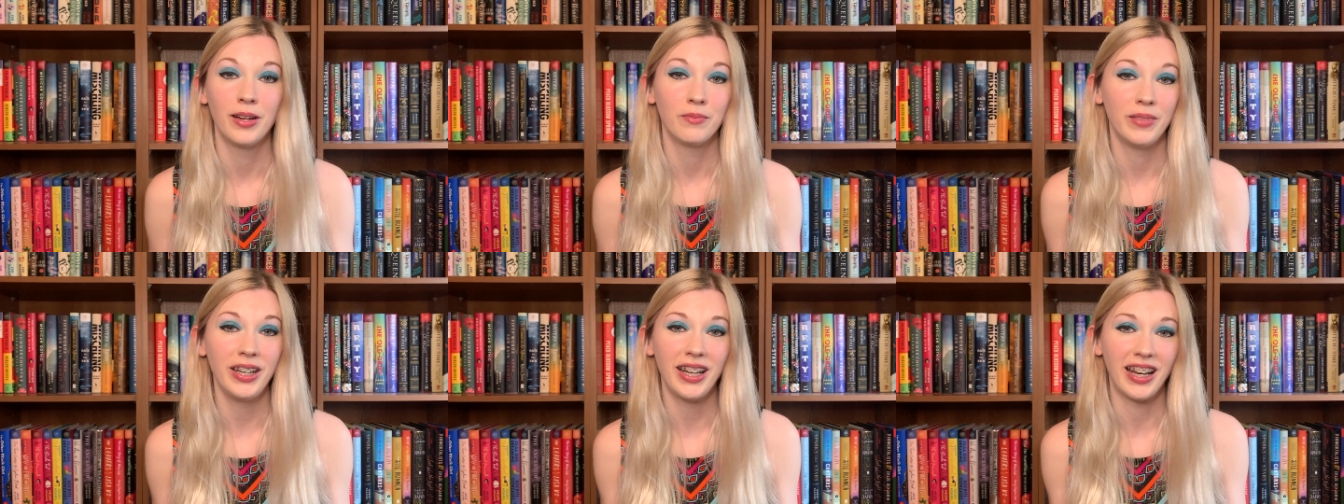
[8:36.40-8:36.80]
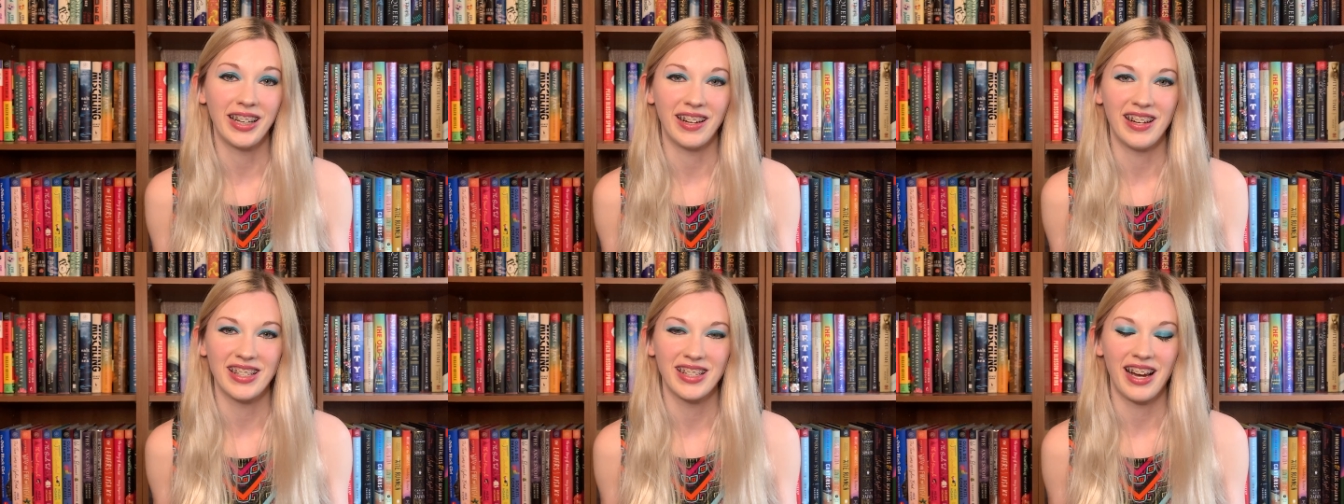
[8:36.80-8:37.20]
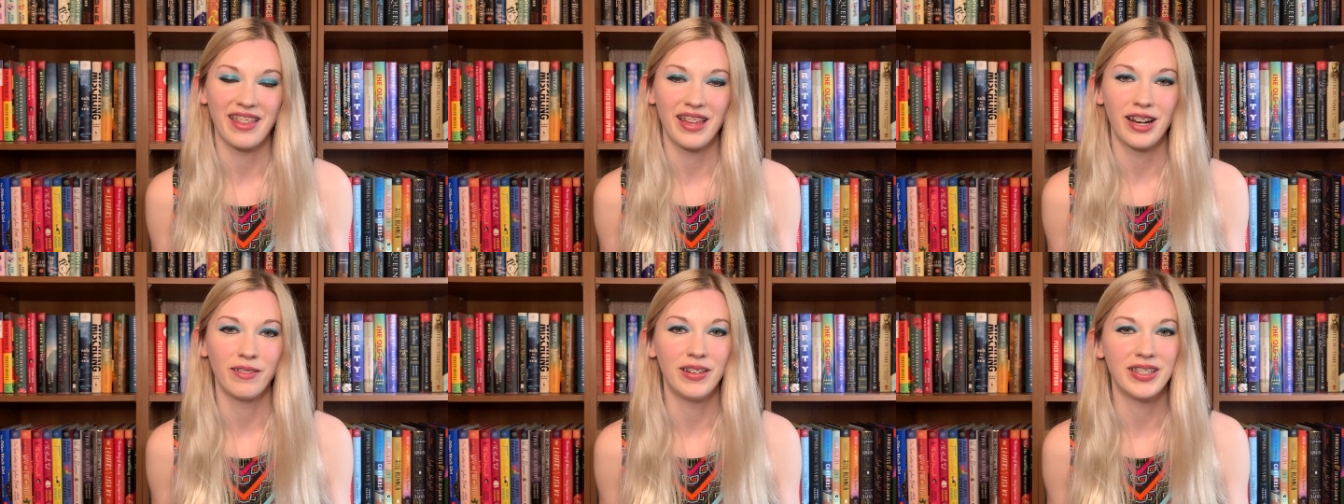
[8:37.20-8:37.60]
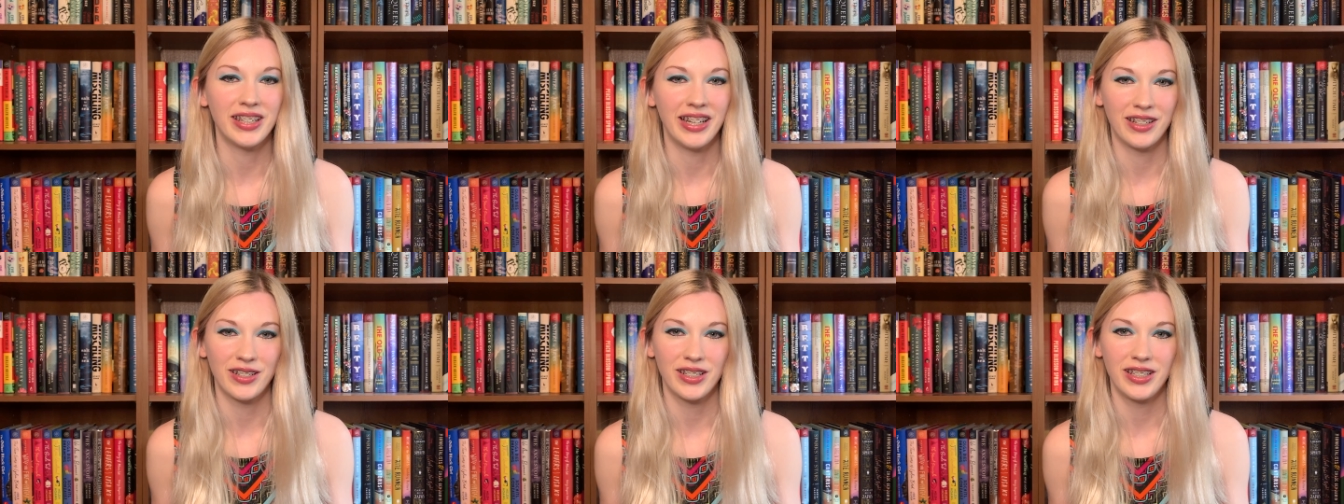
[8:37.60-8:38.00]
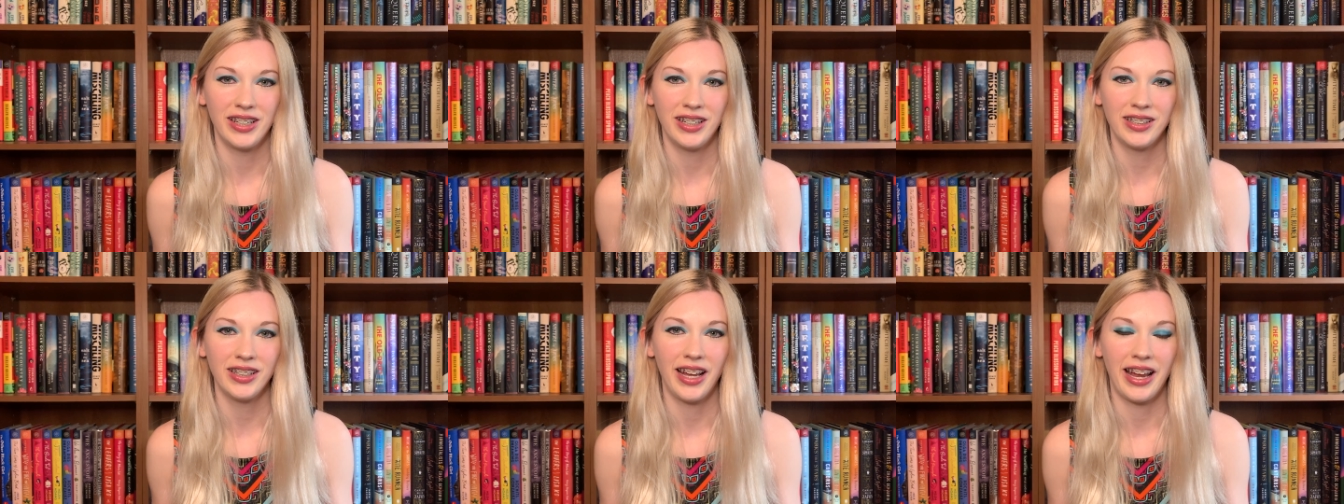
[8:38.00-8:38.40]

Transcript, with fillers: In any case, I thought it was interesting,